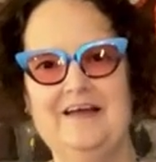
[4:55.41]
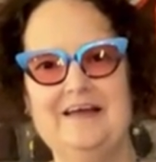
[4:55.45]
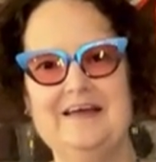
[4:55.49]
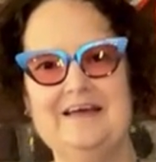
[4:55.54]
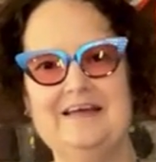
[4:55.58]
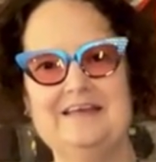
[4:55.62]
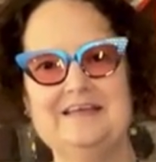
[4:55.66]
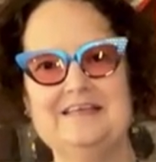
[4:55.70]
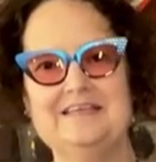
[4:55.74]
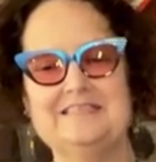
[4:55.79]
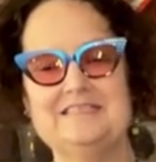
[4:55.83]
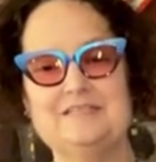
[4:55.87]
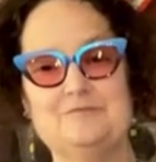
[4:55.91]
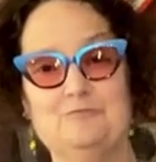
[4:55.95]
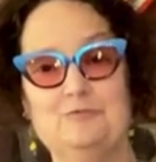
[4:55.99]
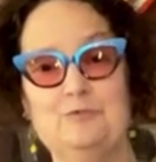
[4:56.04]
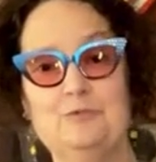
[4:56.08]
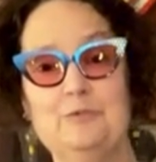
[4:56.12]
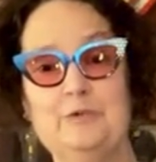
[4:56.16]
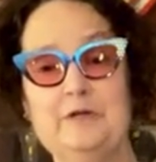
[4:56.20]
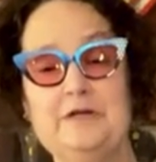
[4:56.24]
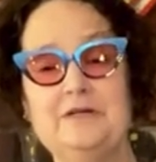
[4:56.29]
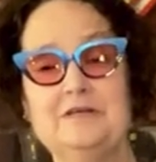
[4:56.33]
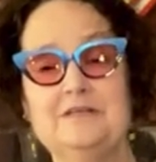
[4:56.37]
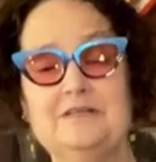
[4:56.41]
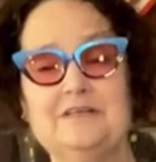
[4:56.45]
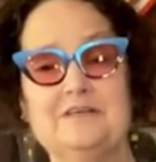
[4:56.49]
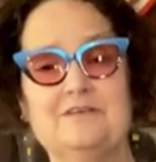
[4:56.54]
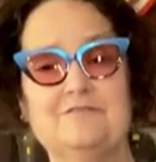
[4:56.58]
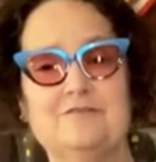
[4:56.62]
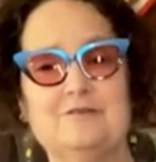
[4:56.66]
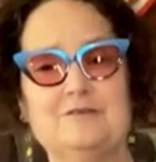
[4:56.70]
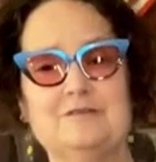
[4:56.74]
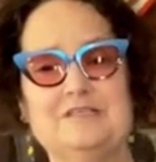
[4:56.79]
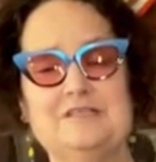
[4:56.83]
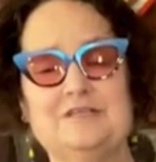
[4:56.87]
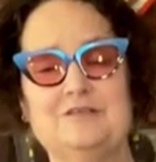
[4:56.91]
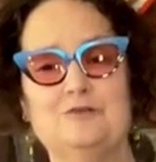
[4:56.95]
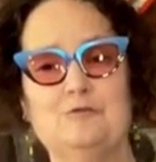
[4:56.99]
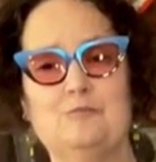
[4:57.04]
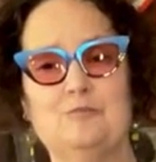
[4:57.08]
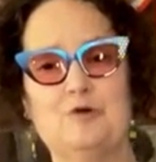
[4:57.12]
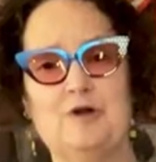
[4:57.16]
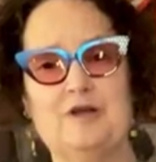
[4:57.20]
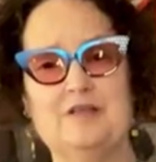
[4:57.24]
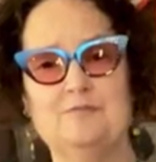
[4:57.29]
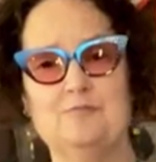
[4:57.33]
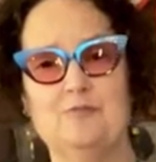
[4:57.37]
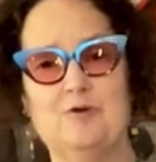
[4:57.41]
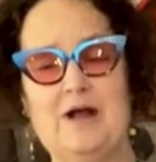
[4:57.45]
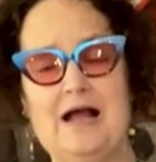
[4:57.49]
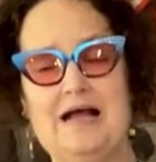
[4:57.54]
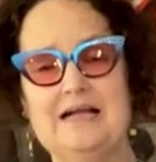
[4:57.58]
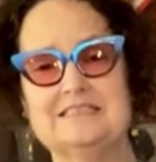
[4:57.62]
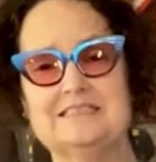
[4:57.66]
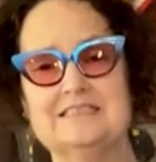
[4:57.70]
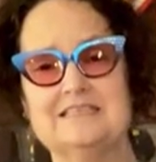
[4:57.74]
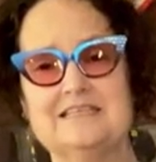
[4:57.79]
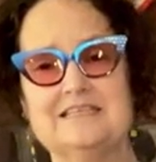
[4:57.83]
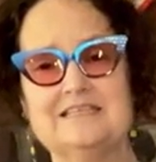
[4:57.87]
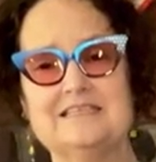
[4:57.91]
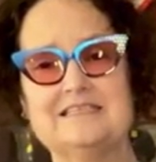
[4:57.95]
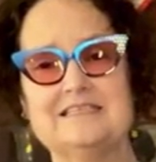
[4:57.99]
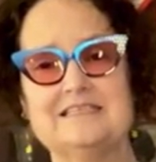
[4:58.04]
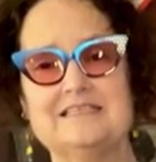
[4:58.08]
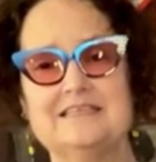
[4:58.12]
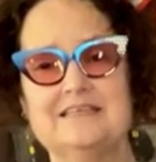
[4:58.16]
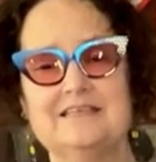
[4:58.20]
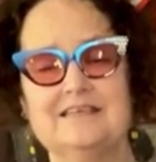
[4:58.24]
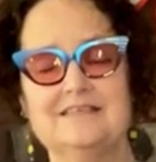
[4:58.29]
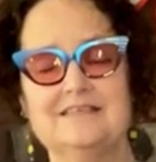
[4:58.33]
And it's really a versatile breath practice.